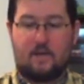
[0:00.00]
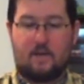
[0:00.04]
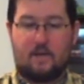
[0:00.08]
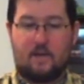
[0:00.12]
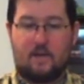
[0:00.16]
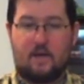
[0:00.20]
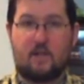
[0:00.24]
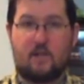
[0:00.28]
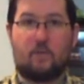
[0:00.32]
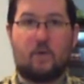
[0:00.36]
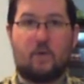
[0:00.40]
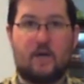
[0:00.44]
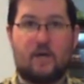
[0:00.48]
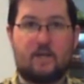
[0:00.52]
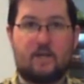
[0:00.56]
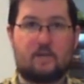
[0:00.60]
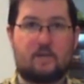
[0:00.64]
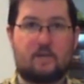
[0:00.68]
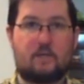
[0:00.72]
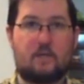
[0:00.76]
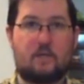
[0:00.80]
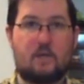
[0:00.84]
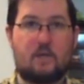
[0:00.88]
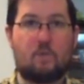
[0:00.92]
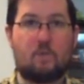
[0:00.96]

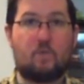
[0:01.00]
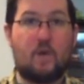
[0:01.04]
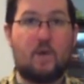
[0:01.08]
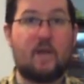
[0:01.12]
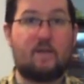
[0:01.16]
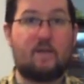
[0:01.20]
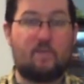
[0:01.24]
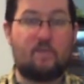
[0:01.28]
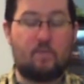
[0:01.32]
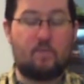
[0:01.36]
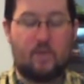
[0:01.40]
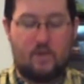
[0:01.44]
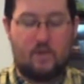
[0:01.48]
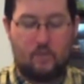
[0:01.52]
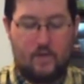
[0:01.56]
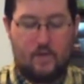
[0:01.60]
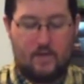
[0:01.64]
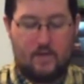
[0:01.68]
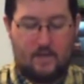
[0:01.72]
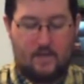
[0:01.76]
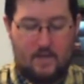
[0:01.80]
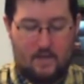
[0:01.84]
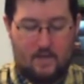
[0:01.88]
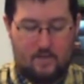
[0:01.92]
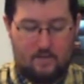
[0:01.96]
Otherwise, you win if you play
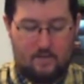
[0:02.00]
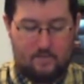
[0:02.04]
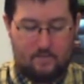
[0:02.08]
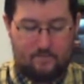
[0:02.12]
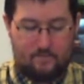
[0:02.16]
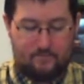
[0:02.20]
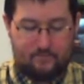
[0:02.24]
Winning Hand.